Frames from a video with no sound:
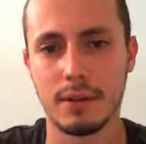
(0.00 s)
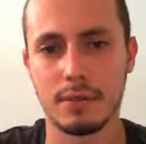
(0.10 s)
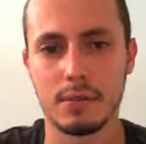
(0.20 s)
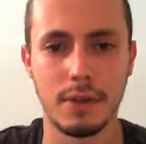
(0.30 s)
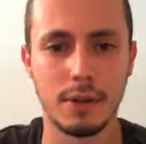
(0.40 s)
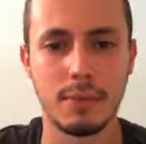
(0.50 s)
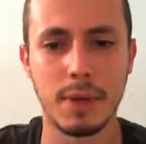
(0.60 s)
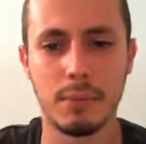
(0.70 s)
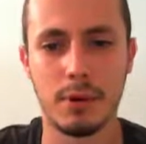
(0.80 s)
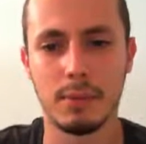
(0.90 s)
not a
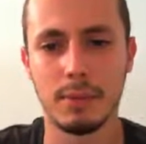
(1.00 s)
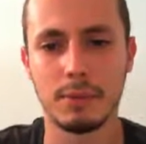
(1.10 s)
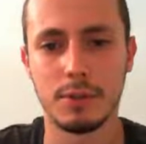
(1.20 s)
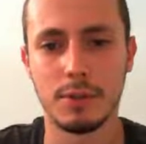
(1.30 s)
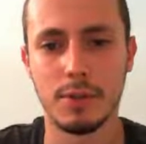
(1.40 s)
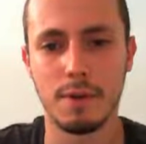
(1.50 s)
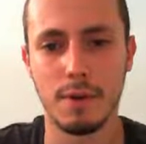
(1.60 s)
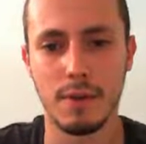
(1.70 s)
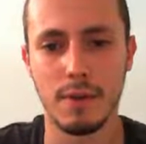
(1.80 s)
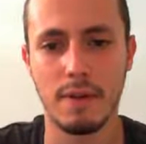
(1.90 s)
big problem to
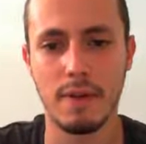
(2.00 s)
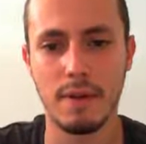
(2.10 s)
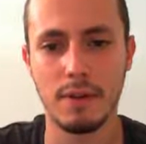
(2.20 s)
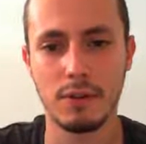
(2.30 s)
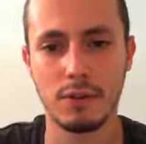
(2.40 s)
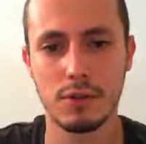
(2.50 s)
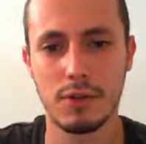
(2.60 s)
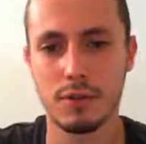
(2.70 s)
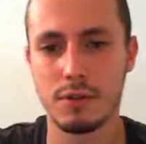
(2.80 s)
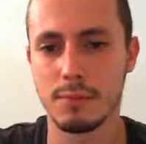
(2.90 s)
convert the advantage, so
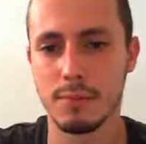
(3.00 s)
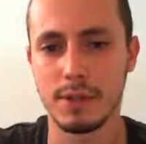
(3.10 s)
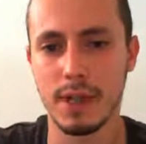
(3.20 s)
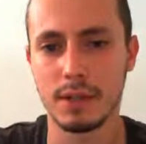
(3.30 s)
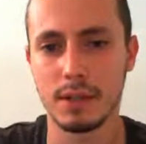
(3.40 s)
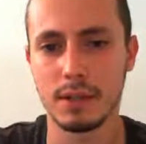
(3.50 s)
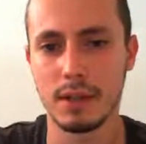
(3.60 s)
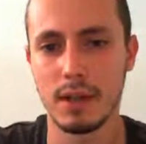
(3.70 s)
this is protected.